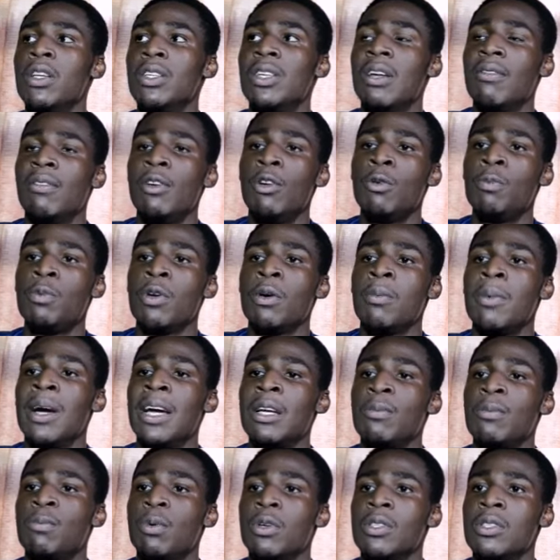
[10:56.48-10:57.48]
Develop your
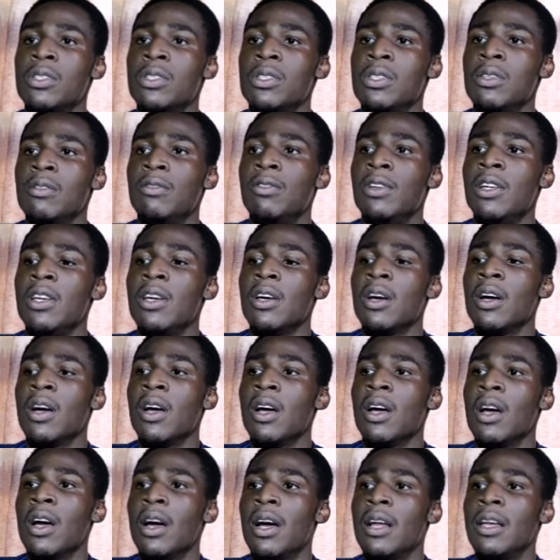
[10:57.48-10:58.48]
mind positively,
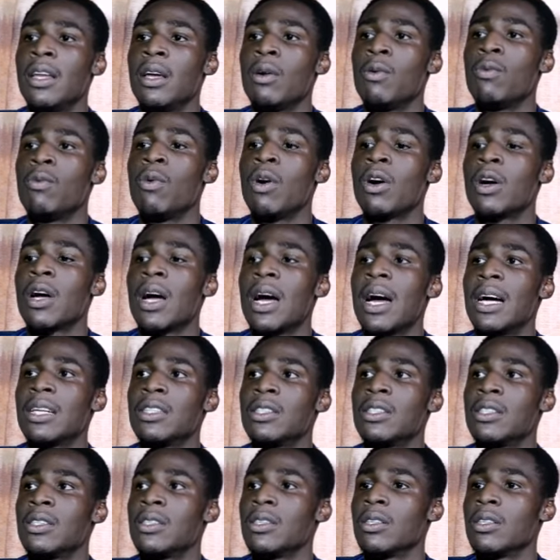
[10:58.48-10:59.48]
and then work at